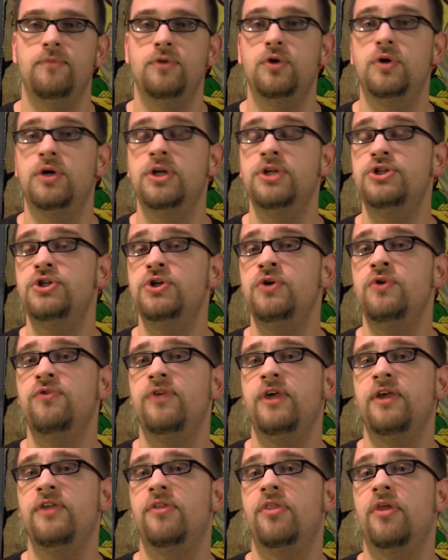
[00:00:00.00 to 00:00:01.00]
You can
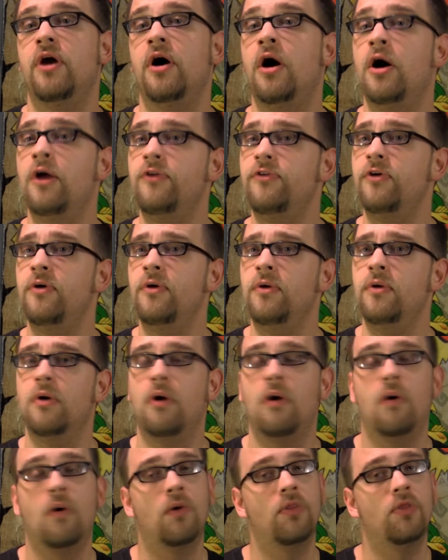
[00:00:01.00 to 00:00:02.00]
choose either the hunter
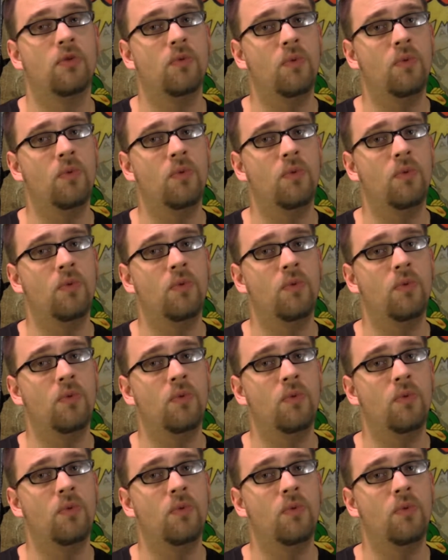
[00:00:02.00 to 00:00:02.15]
or the